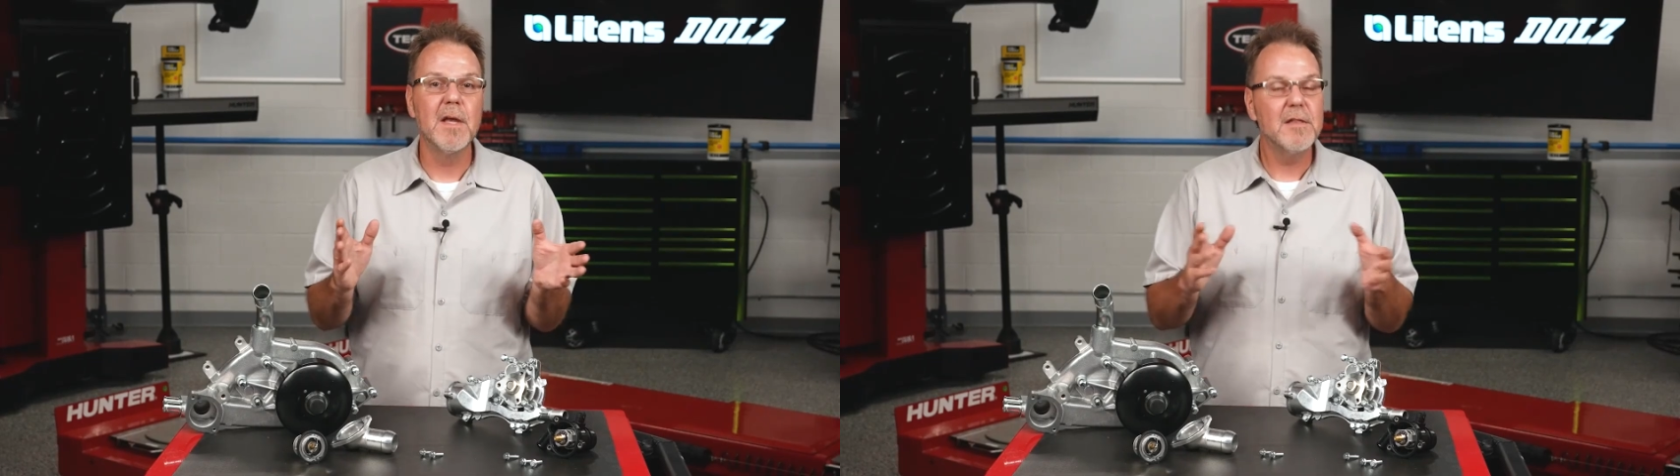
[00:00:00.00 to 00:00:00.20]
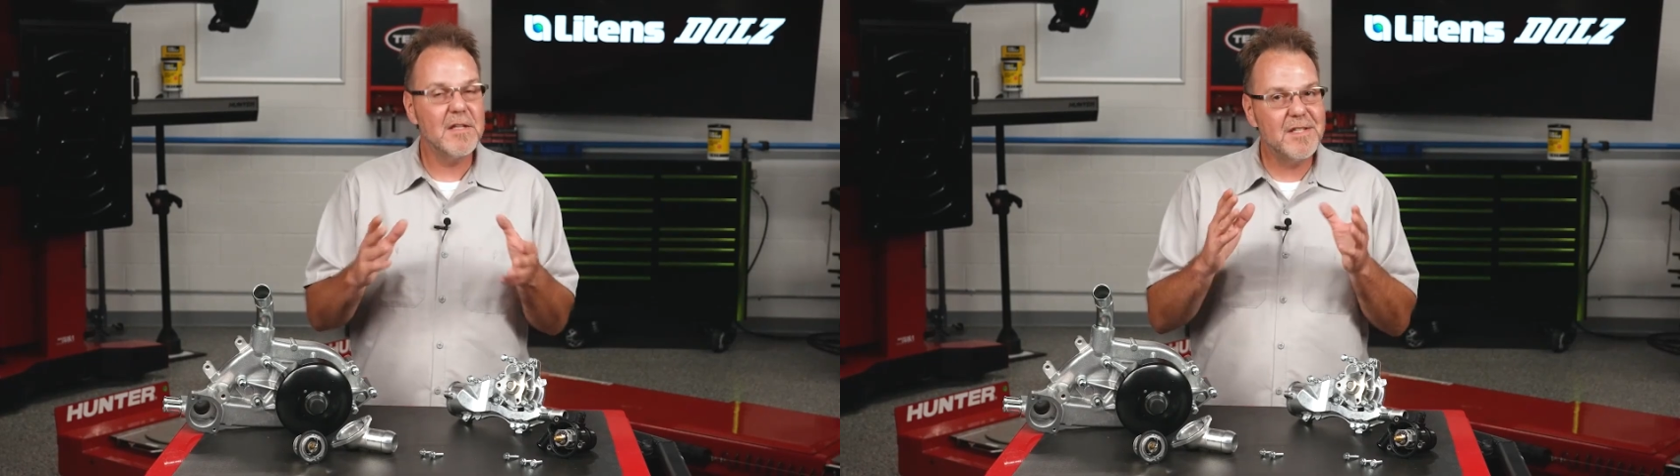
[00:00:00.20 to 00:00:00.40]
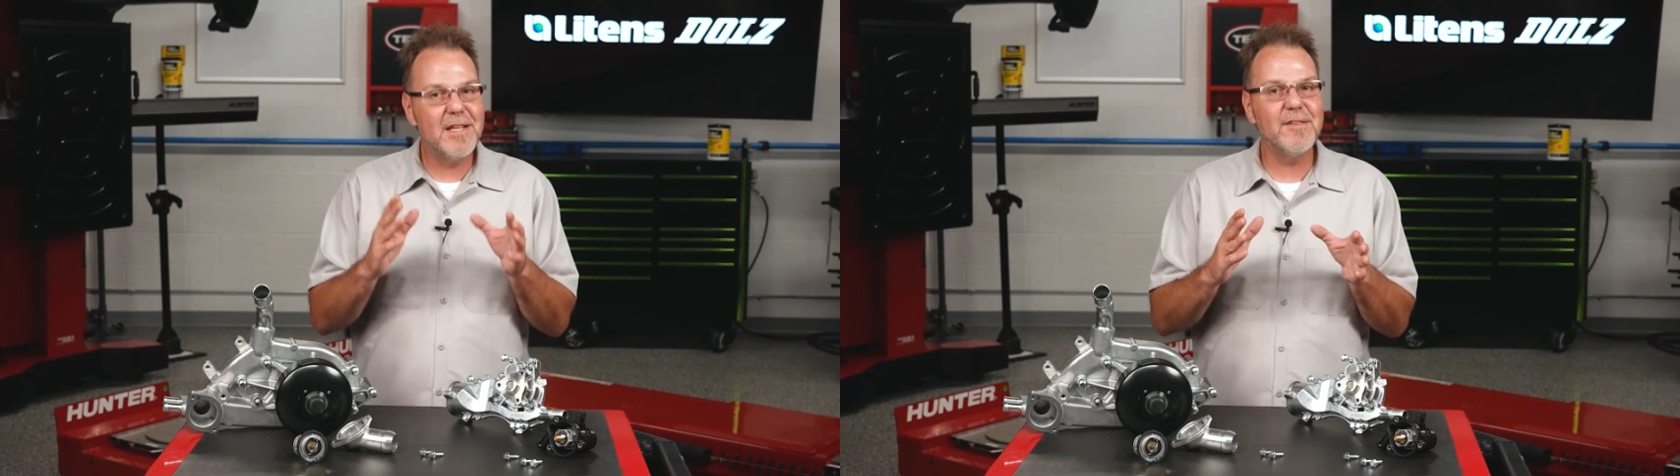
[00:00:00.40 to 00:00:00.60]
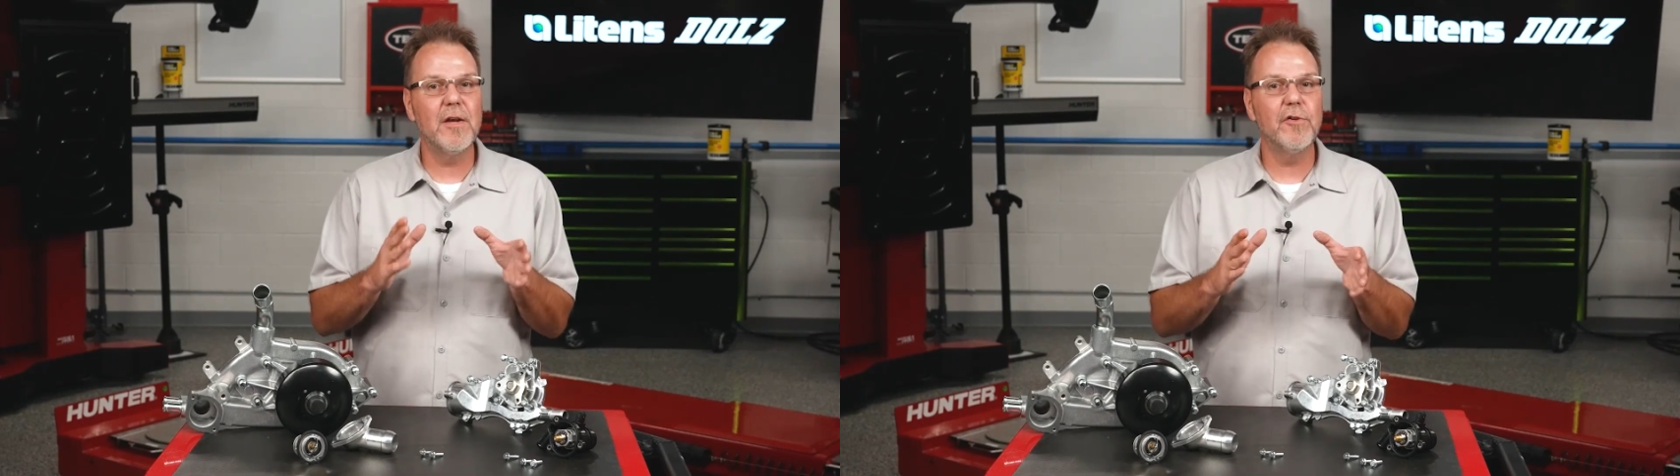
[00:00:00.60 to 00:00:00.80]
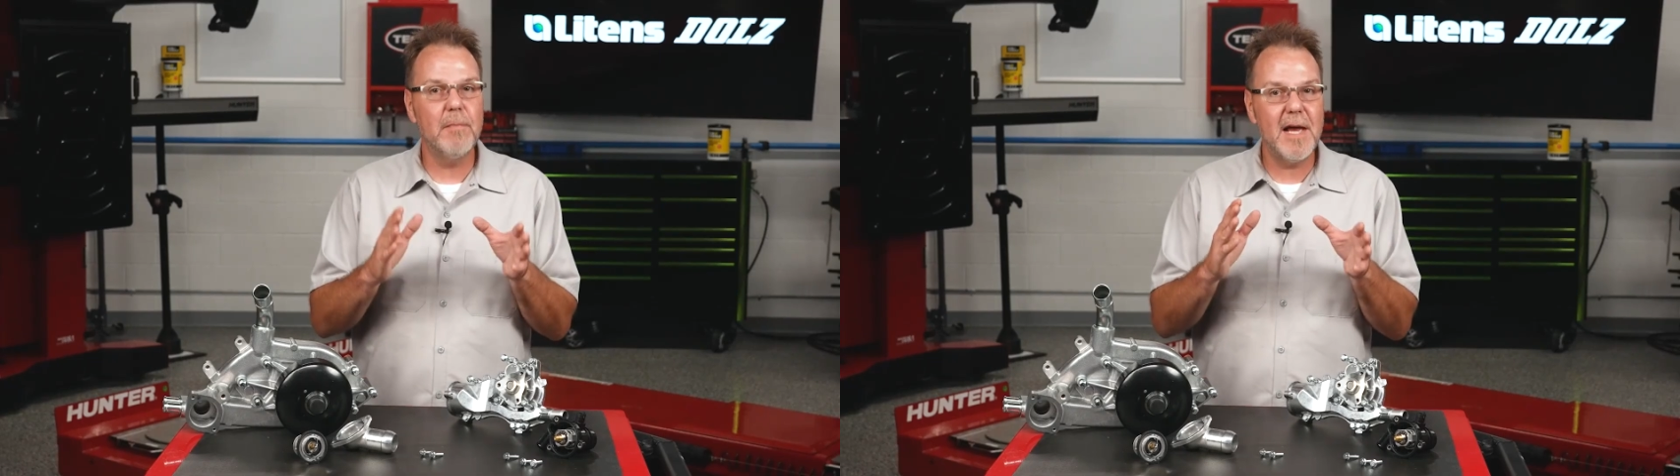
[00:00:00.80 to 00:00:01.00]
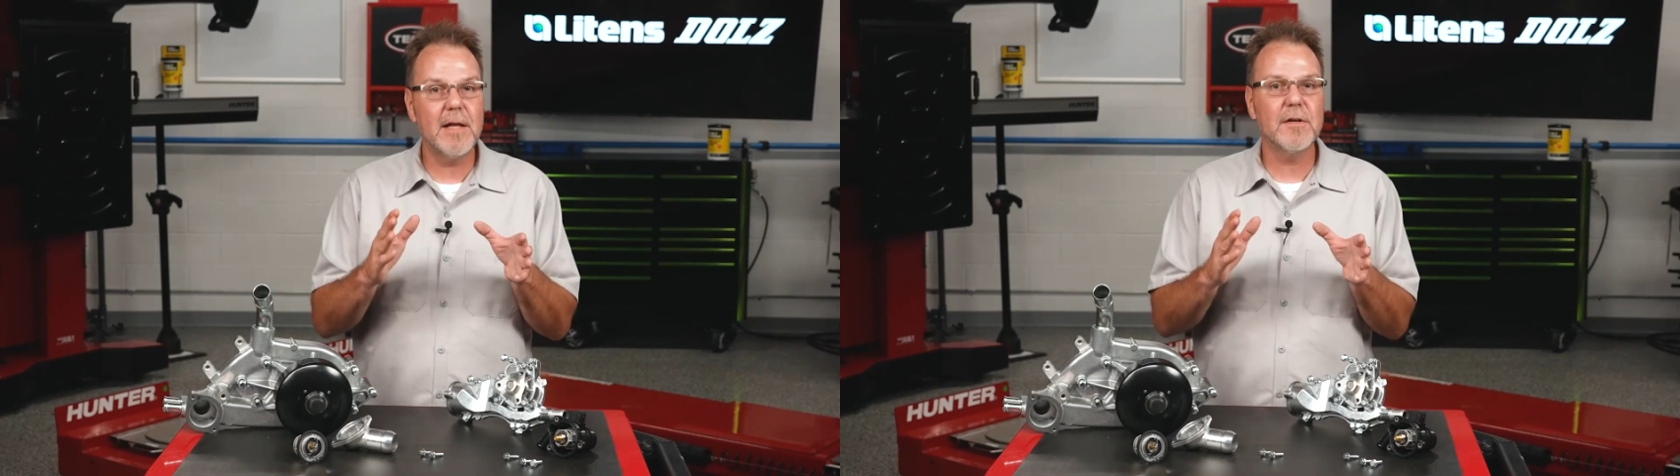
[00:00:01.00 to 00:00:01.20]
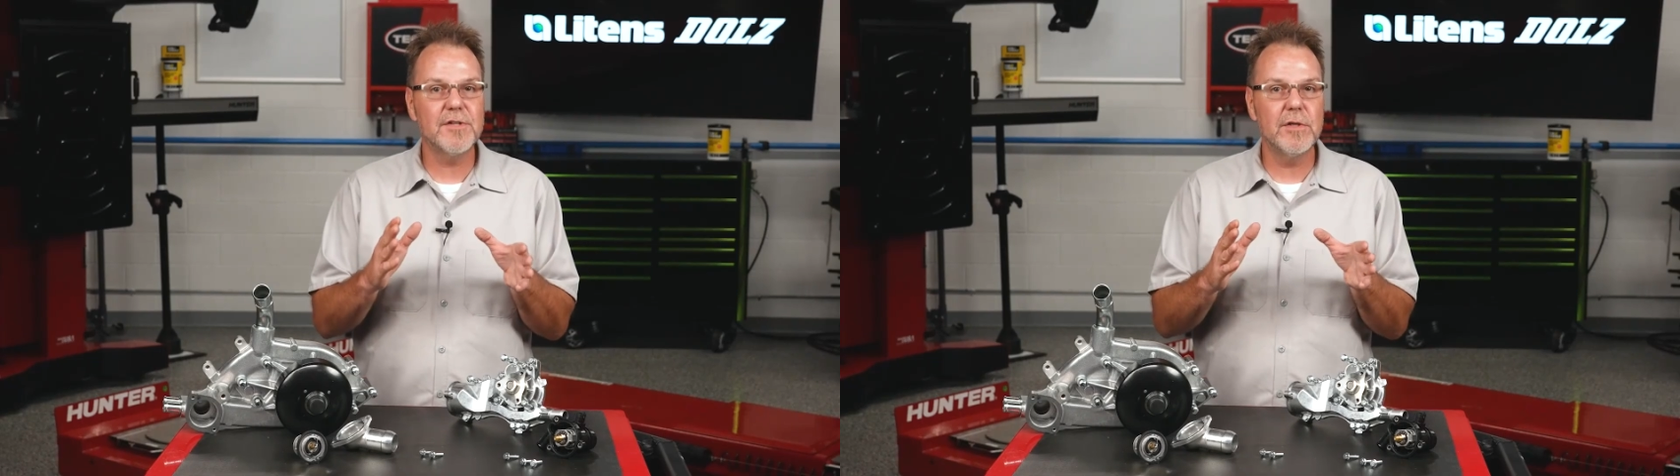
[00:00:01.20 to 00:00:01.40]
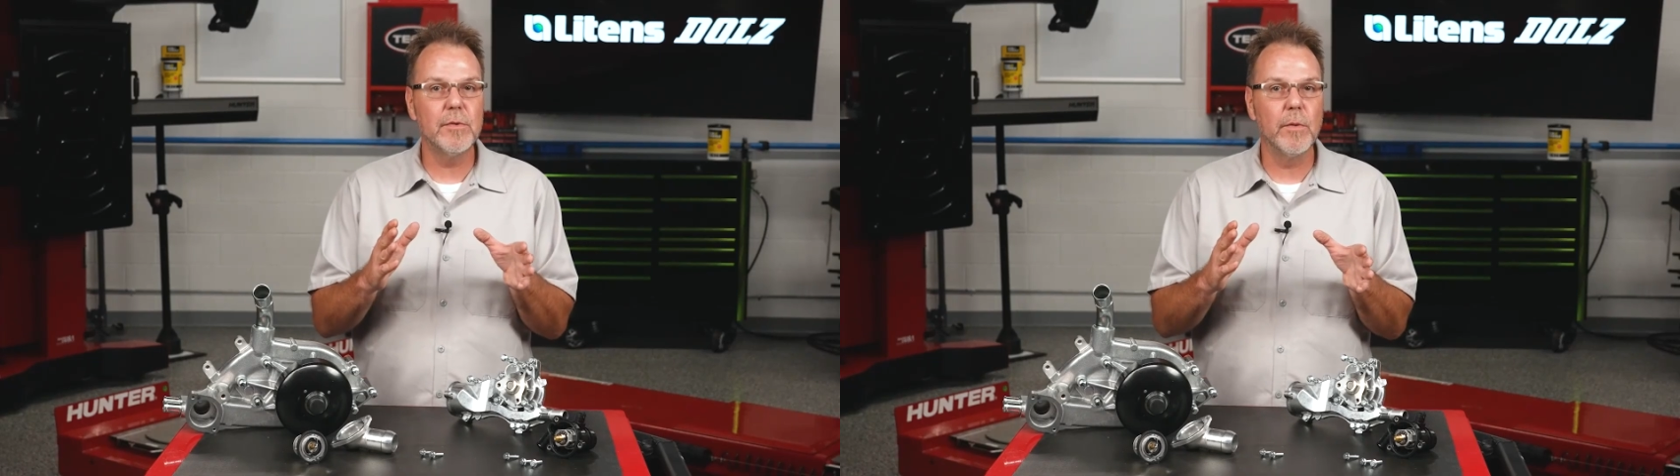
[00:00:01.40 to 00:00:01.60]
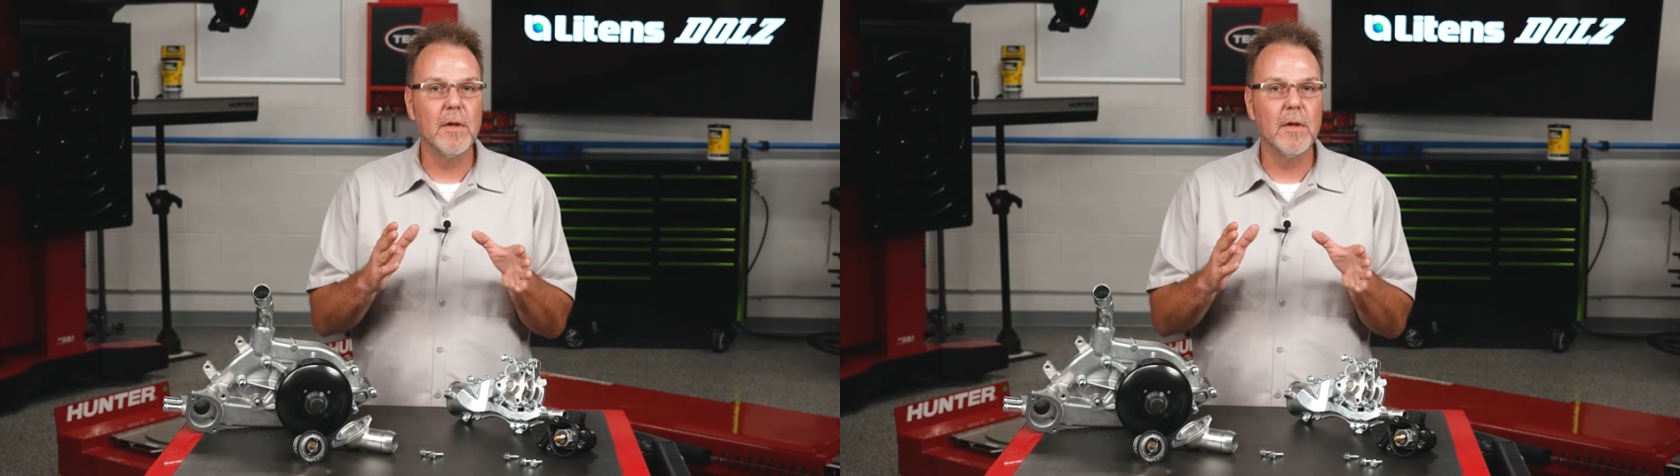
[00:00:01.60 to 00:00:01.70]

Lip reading: The details matter too.